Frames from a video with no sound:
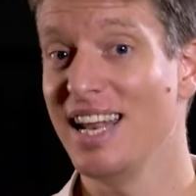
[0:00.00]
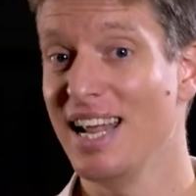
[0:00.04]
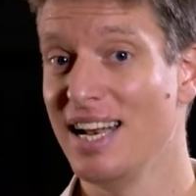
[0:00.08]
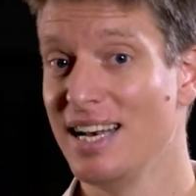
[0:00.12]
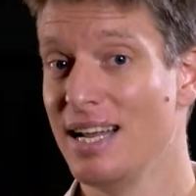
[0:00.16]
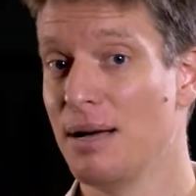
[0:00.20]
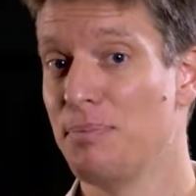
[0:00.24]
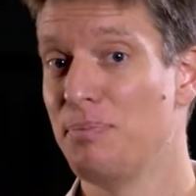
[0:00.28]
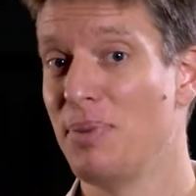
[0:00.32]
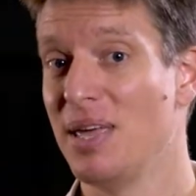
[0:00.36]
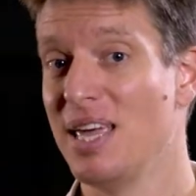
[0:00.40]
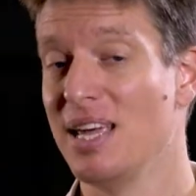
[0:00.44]
end
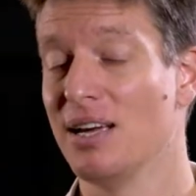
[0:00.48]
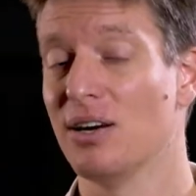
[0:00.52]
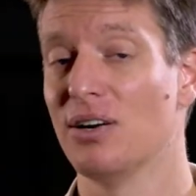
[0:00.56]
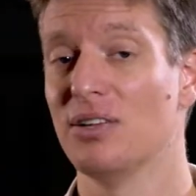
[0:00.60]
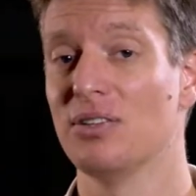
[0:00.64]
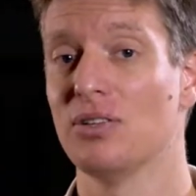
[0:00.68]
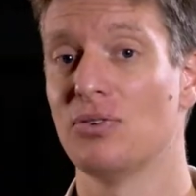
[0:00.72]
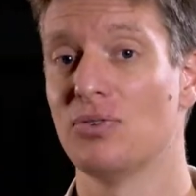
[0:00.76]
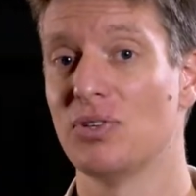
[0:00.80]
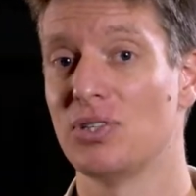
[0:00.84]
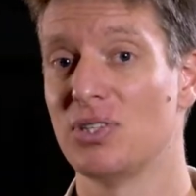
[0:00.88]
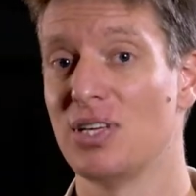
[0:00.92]
up being
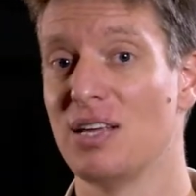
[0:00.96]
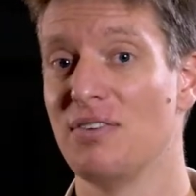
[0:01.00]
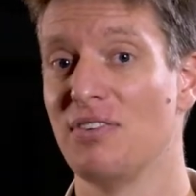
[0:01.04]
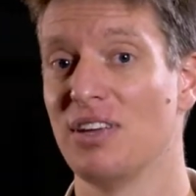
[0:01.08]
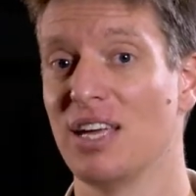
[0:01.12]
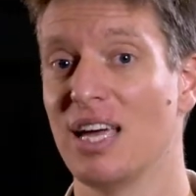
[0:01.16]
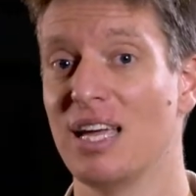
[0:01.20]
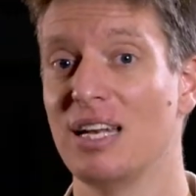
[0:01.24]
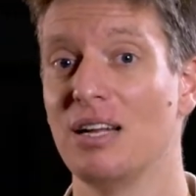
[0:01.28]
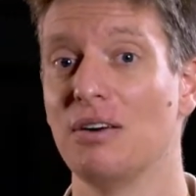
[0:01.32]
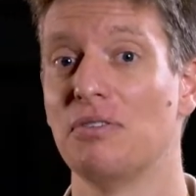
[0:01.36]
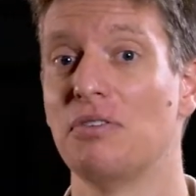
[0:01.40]
on the
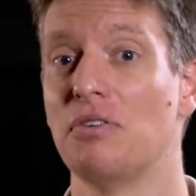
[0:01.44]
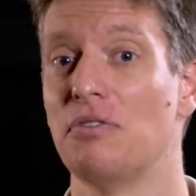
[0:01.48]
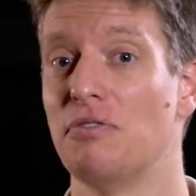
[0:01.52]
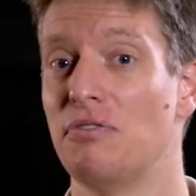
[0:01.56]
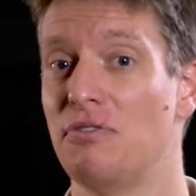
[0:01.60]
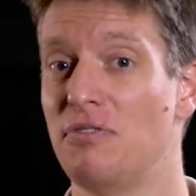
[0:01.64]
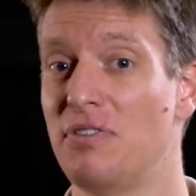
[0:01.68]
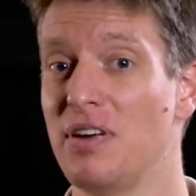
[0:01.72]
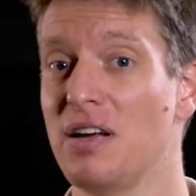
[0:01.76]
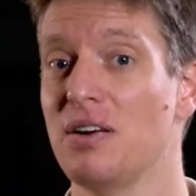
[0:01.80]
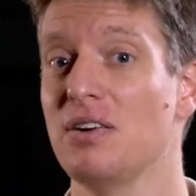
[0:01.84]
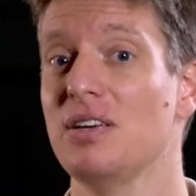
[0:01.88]
receiving end of a
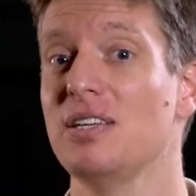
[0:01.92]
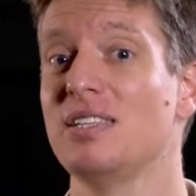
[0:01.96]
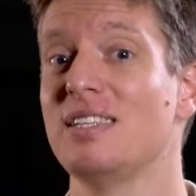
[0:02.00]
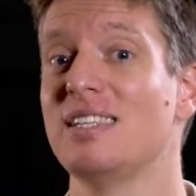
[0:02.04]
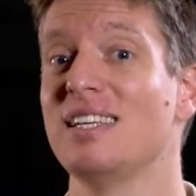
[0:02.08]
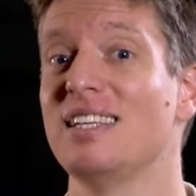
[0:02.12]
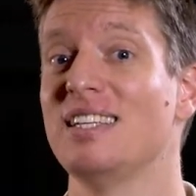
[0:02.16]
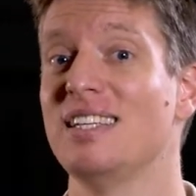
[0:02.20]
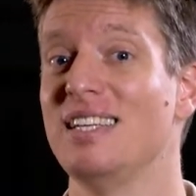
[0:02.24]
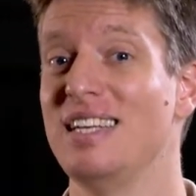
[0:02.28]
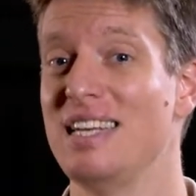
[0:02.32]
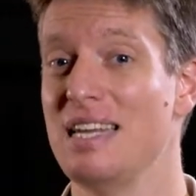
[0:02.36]
very
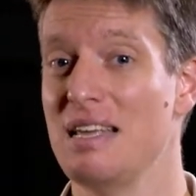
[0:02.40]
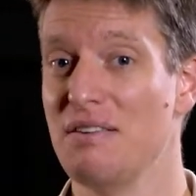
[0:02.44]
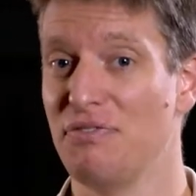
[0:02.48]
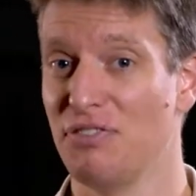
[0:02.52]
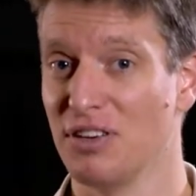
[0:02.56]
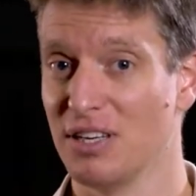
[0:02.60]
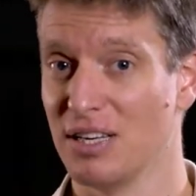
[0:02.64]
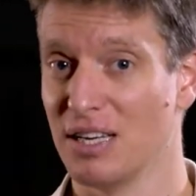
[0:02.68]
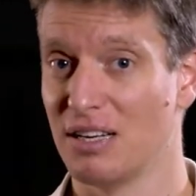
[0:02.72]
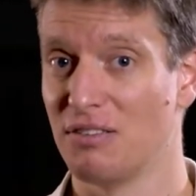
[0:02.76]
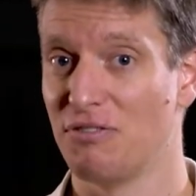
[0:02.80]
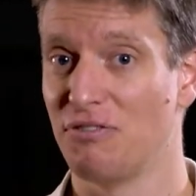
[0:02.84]

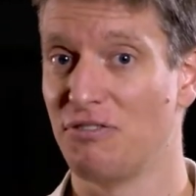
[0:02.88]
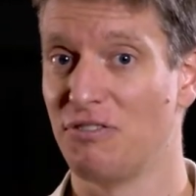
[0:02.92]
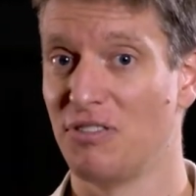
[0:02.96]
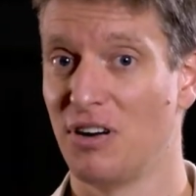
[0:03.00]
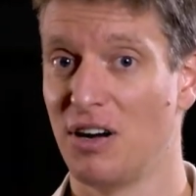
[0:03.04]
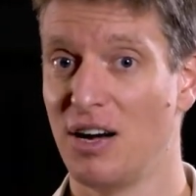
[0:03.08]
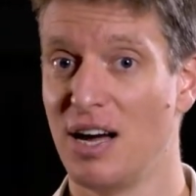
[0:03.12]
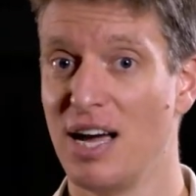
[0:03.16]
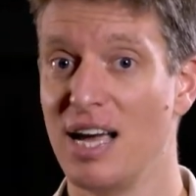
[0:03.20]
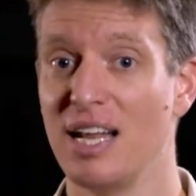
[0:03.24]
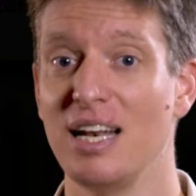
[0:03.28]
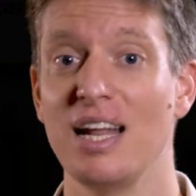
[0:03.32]
significant
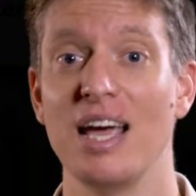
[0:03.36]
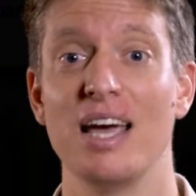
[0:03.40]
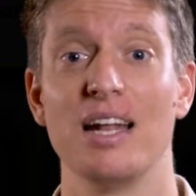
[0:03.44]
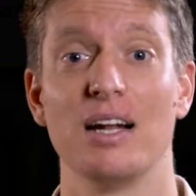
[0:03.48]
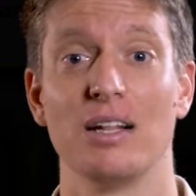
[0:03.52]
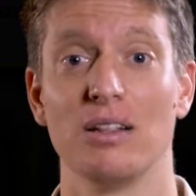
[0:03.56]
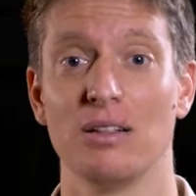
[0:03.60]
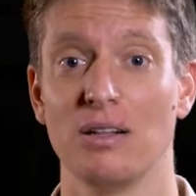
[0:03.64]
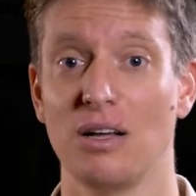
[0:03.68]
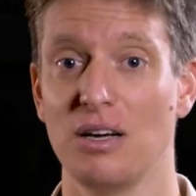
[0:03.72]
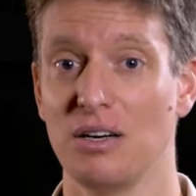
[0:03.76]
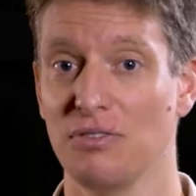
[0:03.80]
fine and a
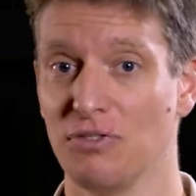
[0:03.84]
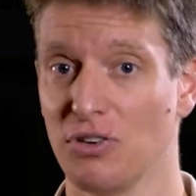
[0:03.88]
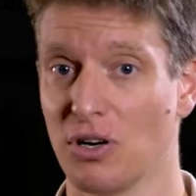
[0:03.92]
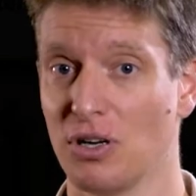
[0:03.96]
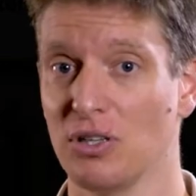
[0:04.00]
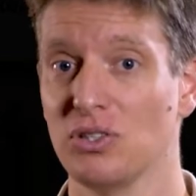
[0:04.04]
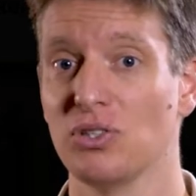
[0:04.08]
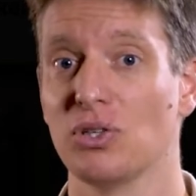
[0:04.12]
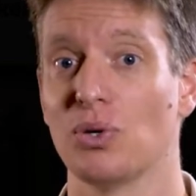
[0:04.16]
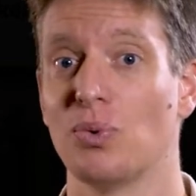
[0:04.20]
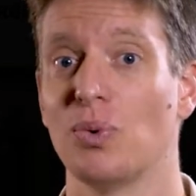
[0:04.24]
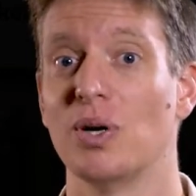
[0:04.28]
lot of
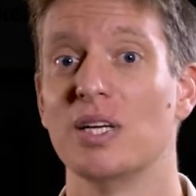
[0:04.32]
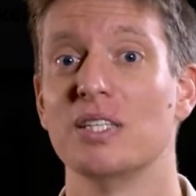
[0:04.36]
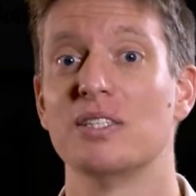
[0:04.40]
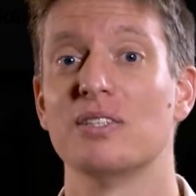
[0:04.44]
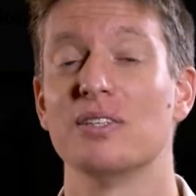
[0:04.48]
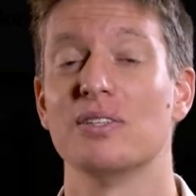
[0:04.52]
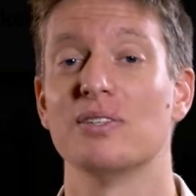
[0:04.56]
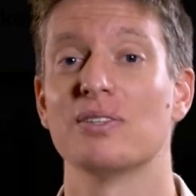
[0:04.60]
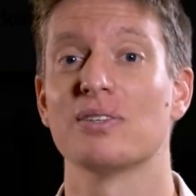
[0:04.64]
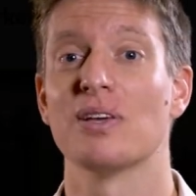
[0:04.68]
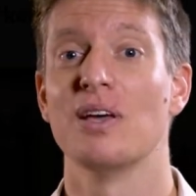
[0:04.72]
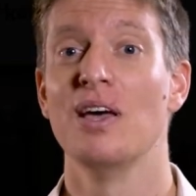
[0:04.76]

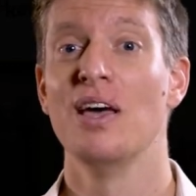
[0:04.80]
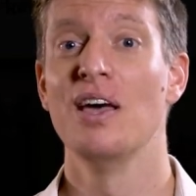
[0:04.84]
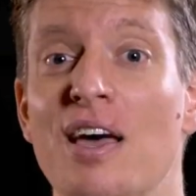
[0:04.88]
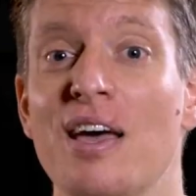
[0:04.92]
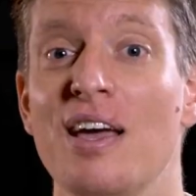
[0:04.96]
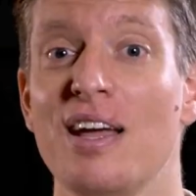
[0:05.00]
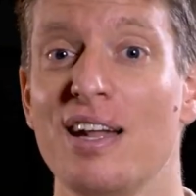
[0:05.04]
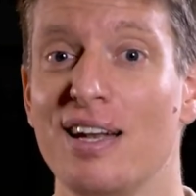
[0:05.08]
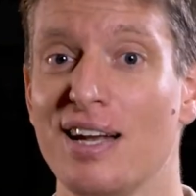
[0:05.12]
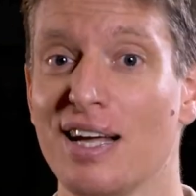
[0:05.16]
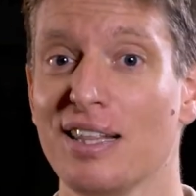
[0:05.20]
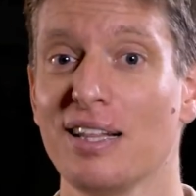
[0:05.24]
consequences,
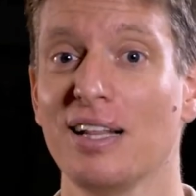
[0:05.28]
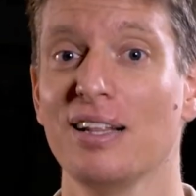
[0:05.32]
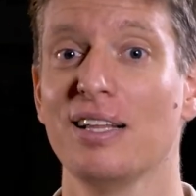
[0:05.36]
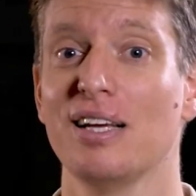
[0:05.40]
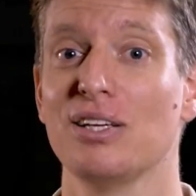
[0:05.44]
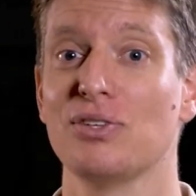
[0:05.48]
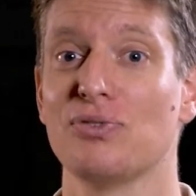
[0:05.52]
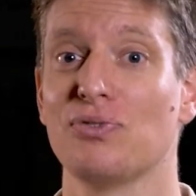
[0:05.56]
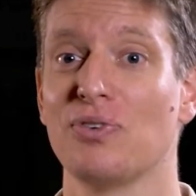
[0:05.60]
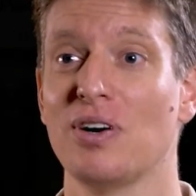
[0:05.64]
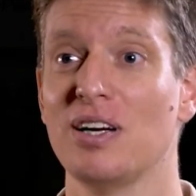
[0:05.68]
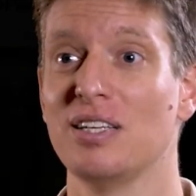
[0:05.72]

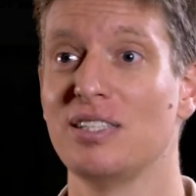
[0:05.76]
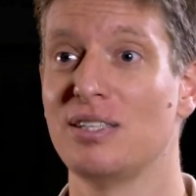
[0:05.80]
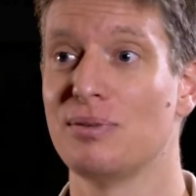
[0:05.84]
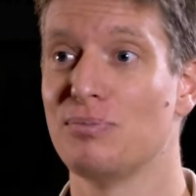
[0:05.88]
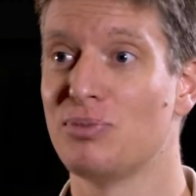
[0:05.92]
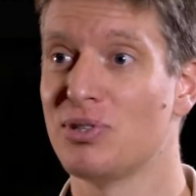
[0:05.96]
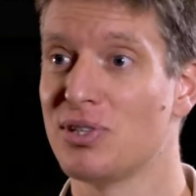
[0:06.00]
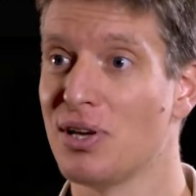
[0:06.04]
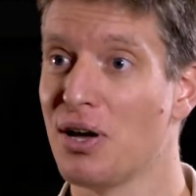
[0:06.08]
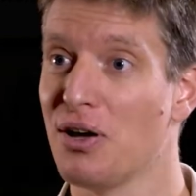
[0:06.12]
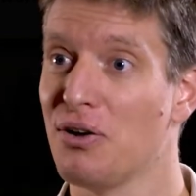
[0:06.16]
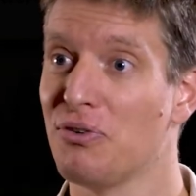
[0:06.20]
nonetheless finds
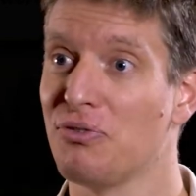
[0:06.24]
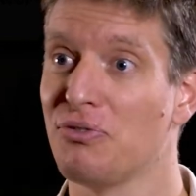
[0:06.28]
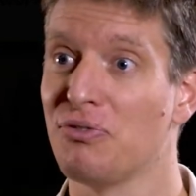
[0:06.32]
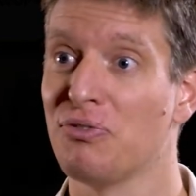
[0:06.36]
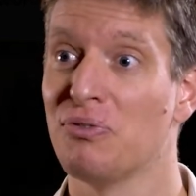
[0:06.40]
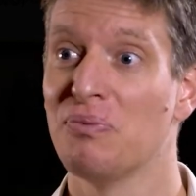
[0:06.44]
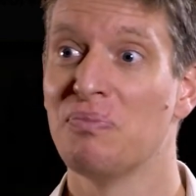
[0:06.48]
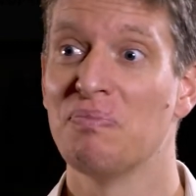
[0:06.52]
himself